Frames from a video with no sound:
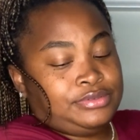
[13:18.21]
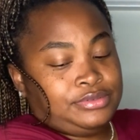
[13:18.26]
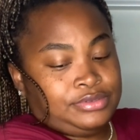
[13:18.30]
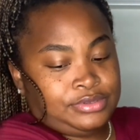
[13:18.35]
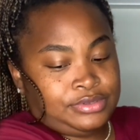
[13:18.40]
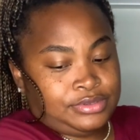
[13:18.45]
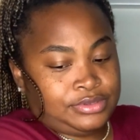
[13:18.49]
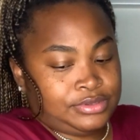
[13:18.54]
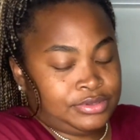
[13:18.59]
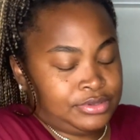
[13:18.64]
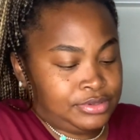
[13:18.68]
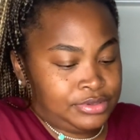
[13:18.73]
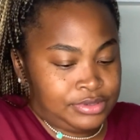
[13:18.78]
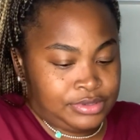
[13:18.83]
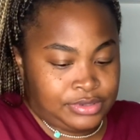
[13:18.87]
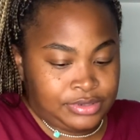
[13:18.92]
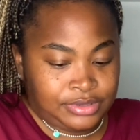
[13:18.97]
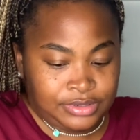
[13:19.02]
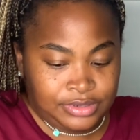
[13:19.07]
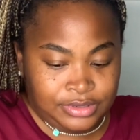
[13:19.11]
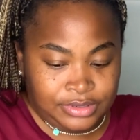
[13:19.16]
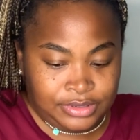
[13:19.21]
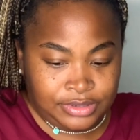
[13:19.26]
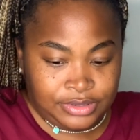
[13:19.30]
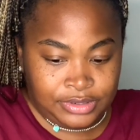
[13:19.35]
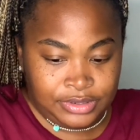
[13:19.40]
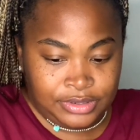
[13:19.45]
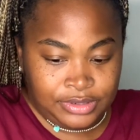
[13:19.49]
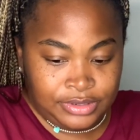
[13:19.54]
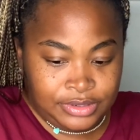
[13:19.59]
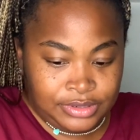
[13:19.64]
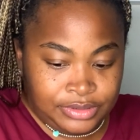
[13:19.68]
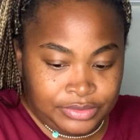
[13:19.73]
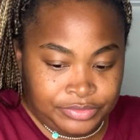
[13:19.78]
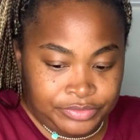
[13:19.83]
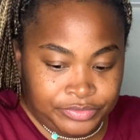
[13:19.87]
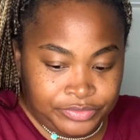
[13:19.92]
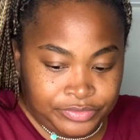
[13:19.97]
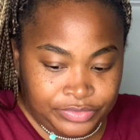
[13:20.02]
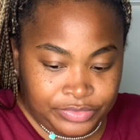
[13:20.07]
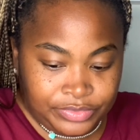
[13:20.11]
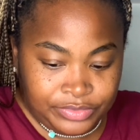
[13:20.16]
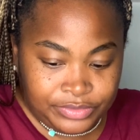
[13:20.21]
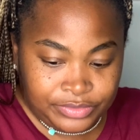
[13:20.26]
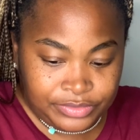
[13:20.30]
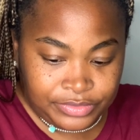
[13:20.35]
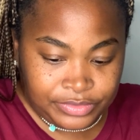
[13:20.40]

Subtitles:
Nothing is said.